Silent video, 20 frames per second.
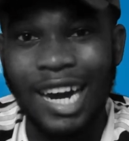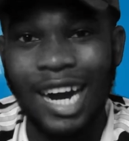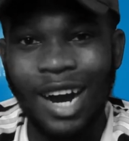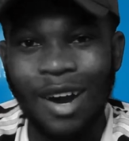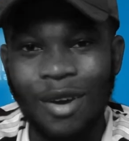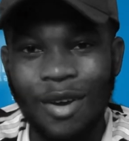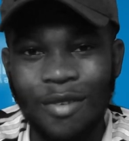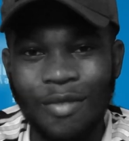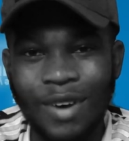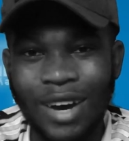
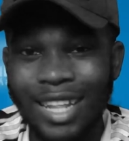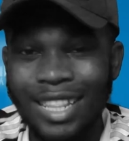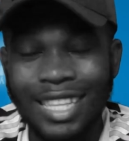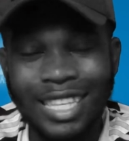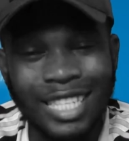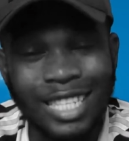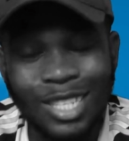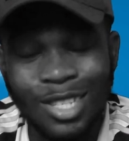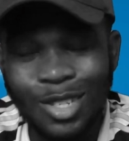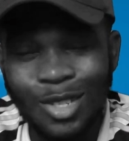However,
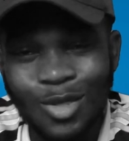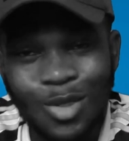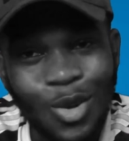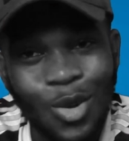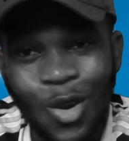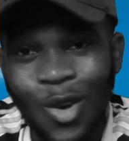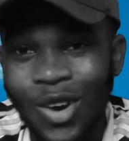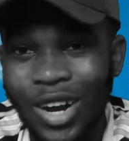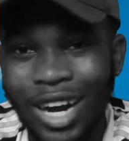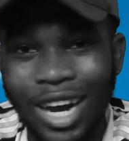this is no
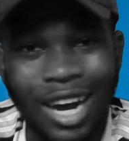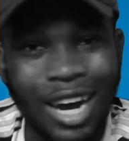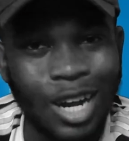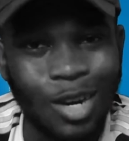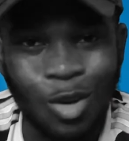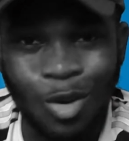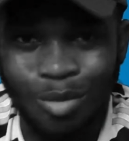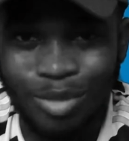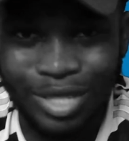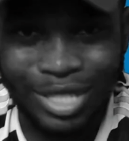longer
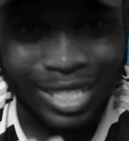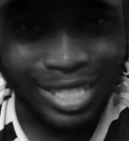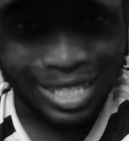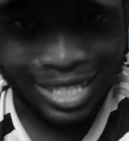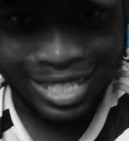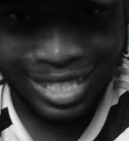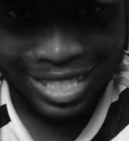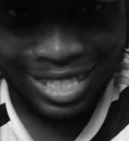an option.